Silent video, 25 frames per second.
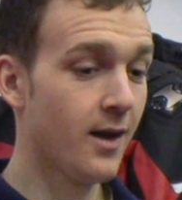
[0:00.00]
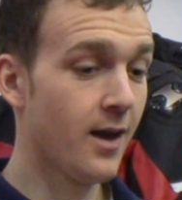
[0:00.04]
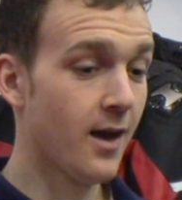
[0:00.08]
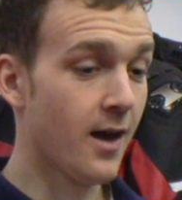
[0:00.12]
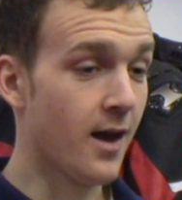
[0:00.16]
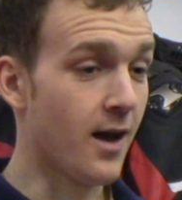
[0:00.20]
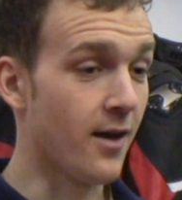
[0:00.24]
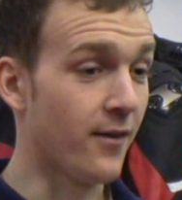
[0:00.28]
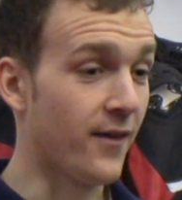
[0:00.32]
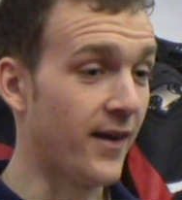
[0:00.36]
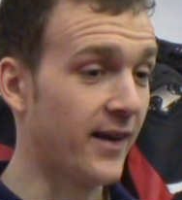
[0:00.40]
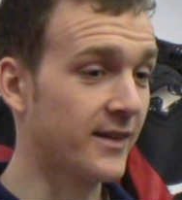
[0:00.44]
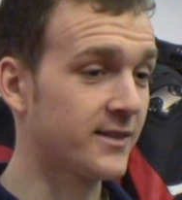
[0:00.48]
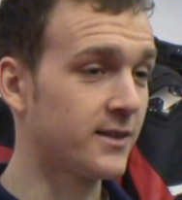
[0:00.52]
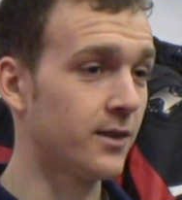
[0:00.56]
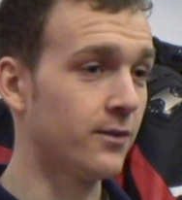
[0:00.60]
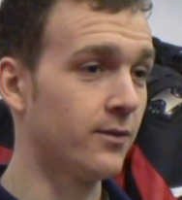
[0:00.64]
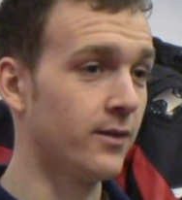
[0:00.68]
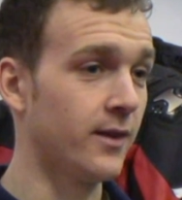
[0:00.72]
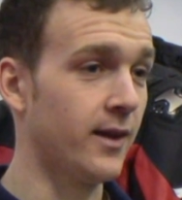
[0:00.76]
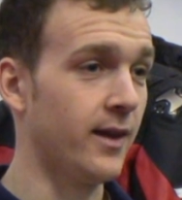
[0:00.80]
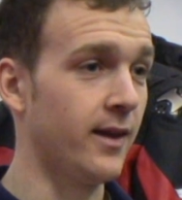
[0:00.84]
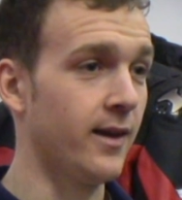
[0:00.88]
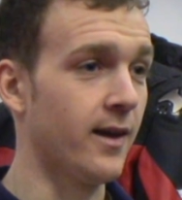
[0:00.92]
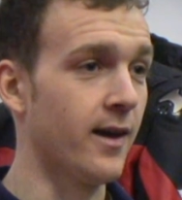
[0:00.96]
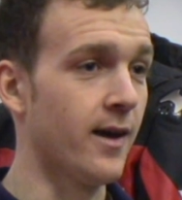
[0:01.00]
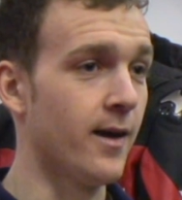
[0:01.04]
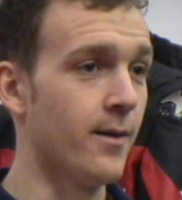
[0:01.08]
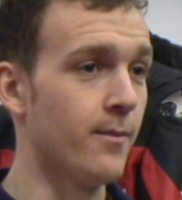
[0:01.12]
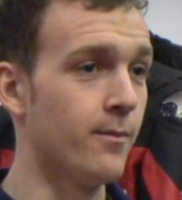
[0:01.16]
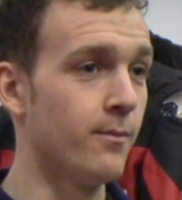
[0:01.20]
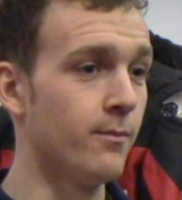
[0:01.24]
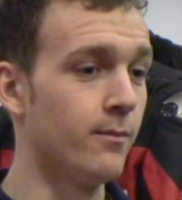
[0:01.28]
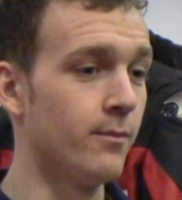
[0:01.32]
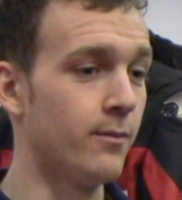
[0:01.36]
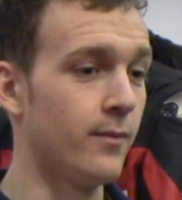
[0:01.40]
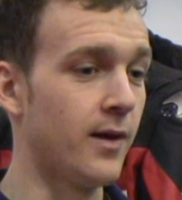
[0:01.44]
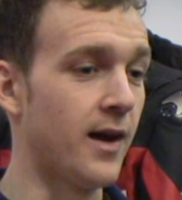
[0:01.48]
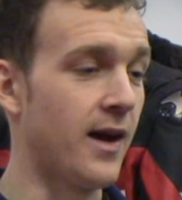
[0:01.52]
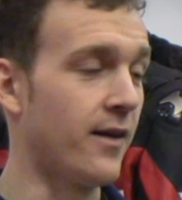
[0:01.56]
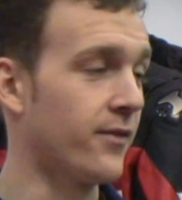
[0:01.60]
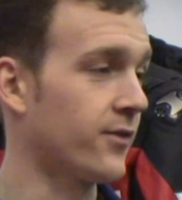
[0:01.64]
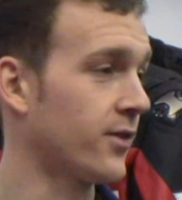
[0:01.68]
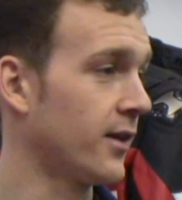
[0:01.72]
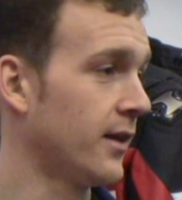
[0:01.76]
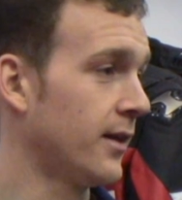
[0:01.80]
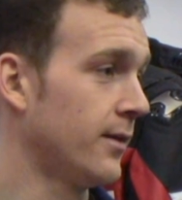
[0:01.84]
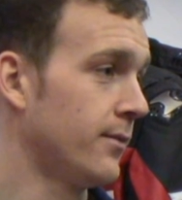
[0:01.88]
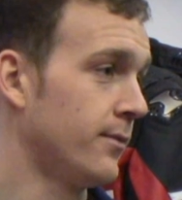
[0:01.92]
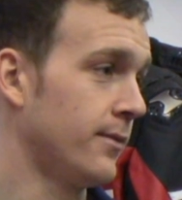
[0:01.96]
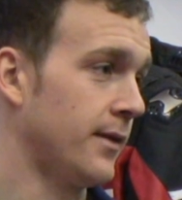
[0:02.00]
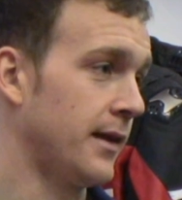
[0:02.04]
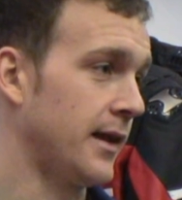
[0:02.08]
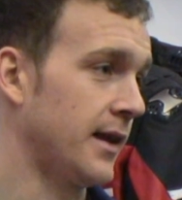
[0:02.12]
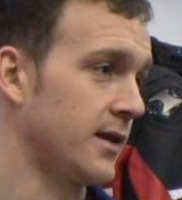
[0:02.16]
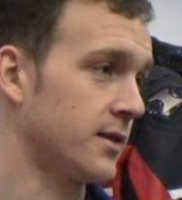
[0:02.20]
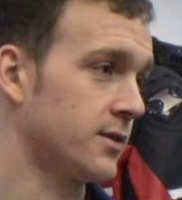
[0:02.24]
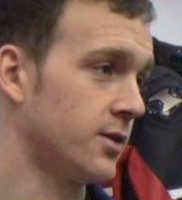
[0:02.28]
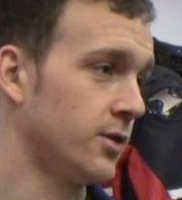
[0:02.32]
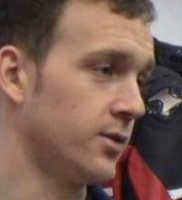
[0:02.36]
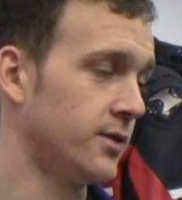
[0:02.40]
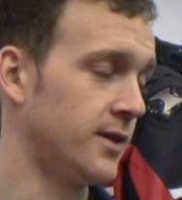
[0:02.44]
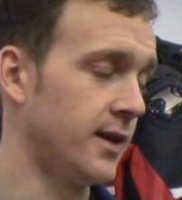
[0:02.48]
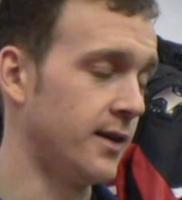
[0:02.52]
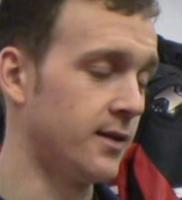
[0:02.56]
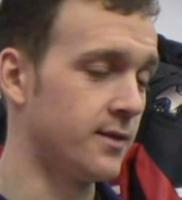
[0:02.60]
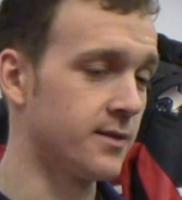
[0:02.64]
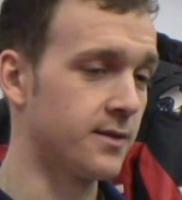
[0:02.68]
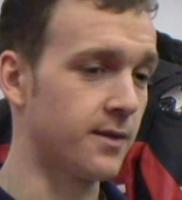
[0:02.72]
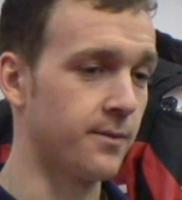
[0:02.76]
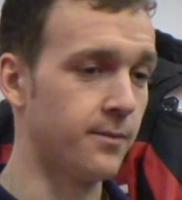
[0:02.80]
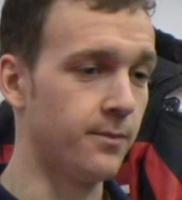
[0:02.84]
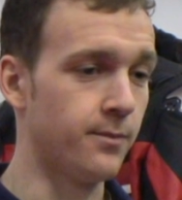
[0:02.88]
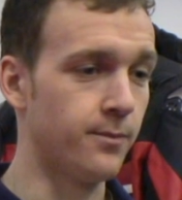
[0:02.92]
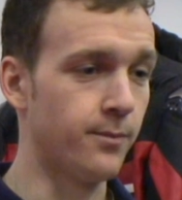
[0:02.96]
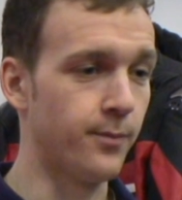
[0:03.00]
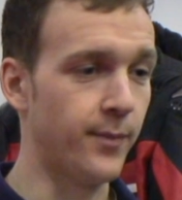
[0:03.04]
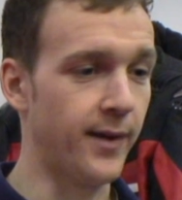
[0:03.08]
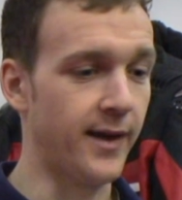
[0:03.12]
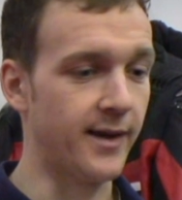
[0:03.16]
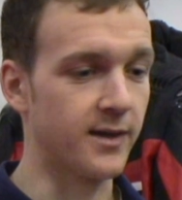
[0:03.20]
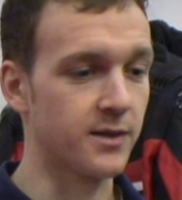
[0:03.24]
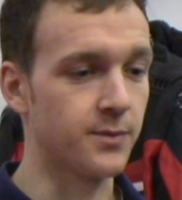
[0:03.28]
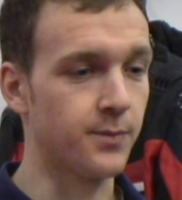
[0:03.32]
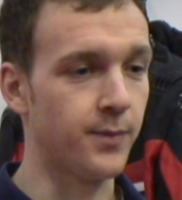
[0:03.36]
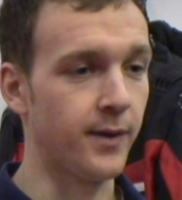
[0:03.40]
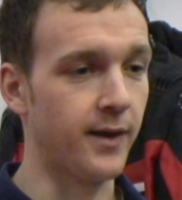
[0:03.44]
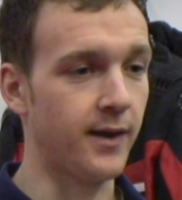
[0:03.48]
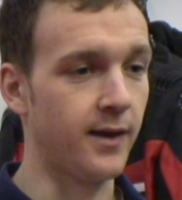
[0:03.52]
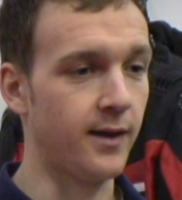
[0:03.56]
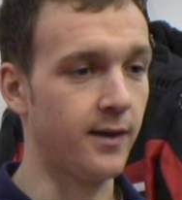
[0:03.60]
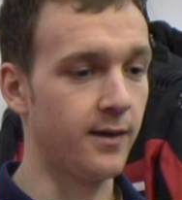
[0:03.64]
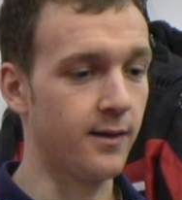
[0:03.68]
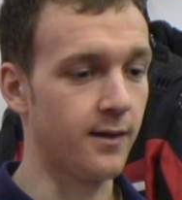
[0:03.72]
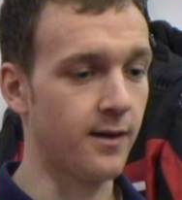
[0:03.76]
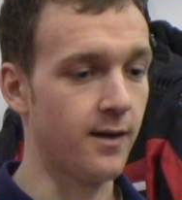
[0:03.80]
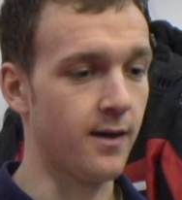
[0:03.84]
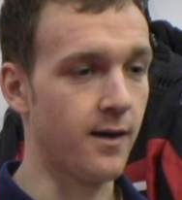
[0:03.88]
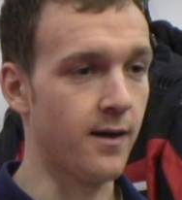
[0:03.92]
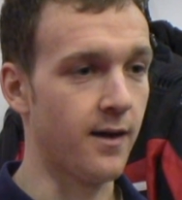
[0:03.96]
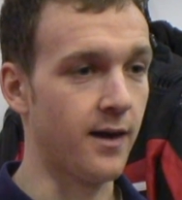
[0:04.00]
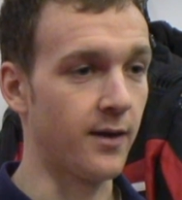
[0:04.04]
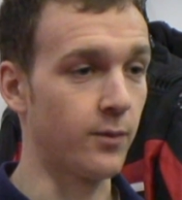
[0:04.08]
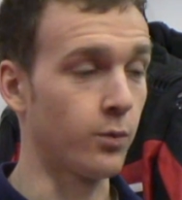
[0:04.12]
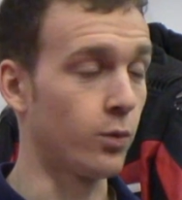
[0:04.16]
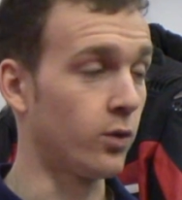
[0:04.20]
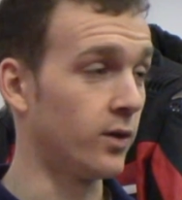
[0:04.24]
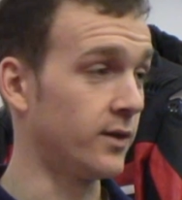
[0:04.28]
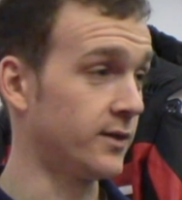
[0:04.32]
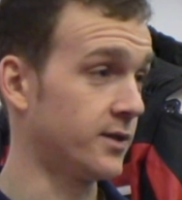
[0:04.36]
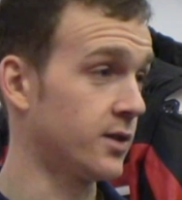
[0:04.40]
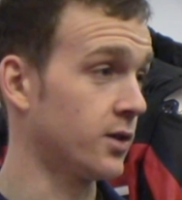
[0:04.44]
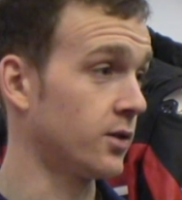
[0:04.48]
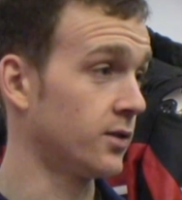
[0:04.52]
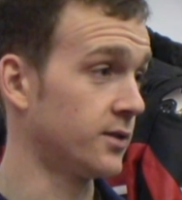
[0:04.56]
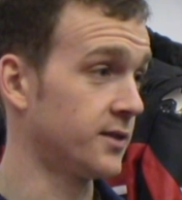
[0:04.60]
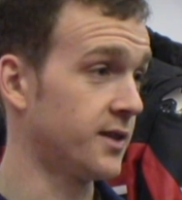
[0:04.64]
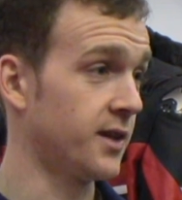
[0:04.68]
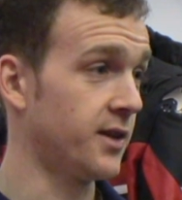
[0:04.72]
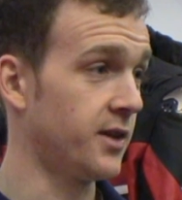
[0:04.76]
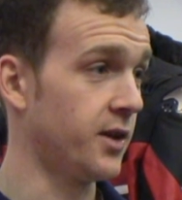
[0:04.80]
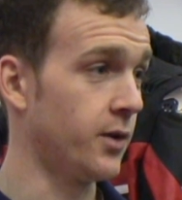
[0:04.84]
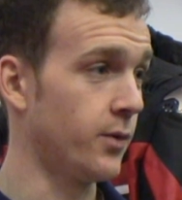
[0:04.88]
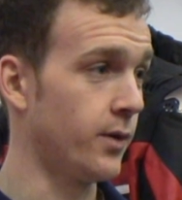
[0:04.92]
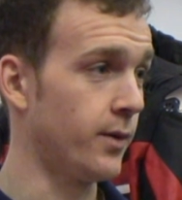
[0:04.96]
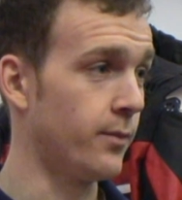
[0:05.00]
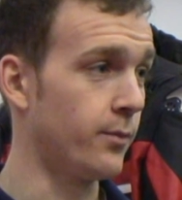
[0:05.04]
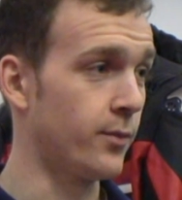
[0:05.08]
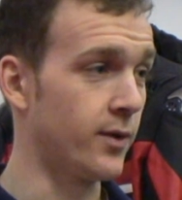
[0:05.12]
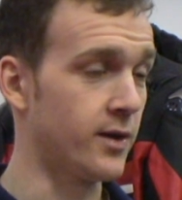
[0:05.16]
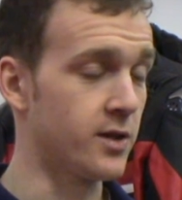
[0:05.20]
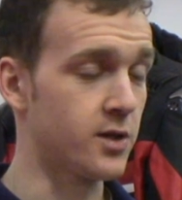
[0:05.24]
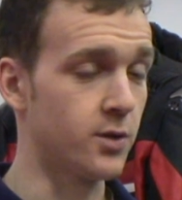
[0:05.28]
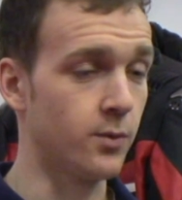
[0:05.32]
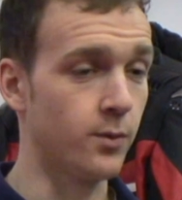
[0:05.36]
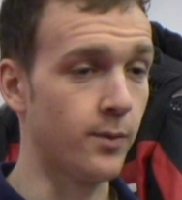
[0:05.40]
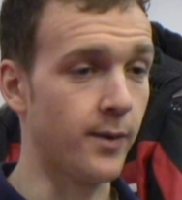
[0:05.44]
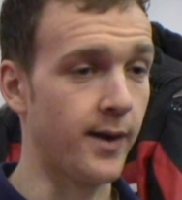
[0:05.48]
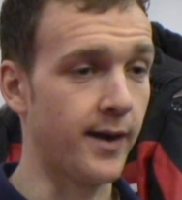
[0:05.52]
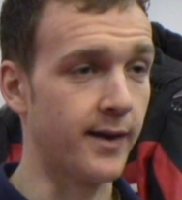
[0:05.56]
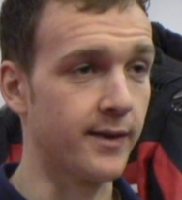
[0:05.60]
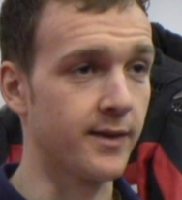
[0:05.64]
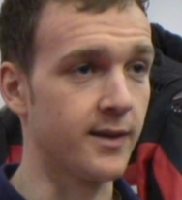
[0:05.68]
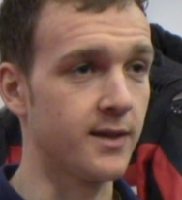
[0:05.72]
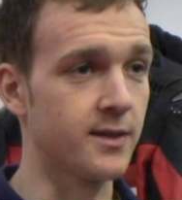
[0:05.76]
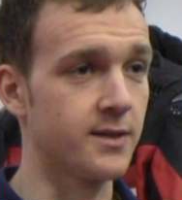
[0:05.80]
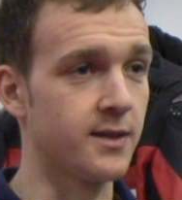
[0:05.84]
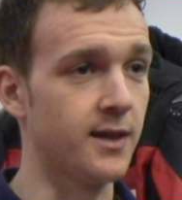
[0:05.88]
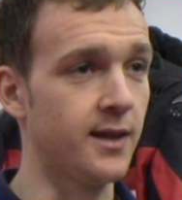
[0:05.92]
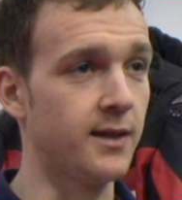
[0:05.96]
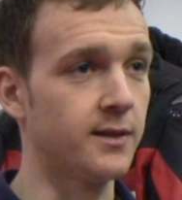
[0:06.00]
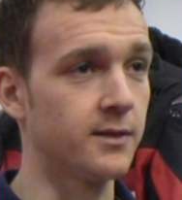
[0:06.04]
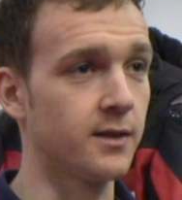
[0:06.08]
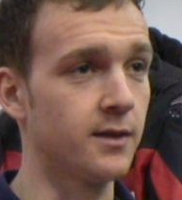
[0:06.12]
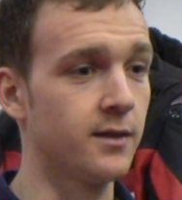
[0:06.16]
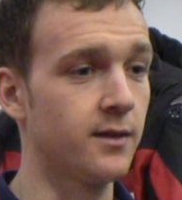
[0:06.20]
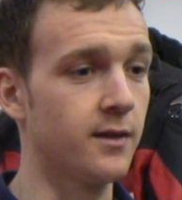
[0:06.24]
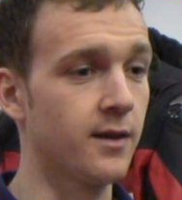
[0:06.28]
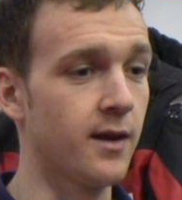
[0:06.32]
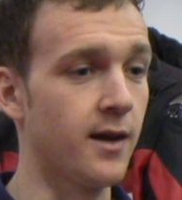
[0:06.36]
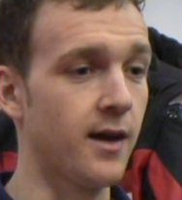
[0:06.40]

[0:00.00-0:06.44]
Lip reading: Effectively, after the last two seasons in BSB, I'd wanted to continue in British Superbike this season.